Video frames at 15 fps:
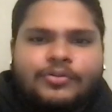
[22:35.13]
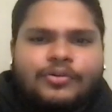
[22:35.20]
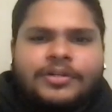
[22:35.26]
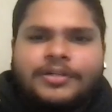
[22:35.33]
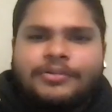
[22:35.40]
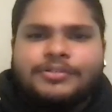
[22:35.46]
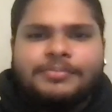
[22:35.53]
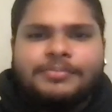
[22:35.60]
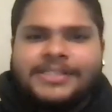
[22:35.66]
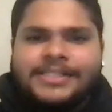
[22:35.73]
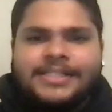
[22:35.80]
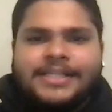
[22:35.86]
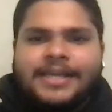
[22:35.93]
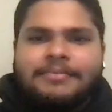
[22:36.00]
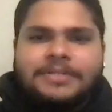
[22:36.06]
quarter. It was
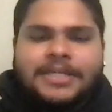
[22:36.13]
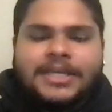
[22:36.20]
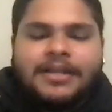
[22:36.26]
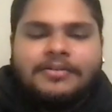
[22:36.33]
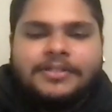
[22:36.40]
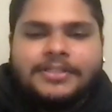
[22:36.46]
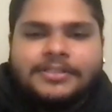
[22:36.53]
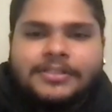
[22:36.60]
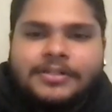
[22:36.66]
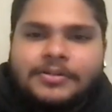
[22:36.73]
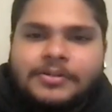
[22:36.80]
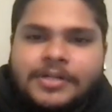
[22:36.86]
basically empty calories, you know,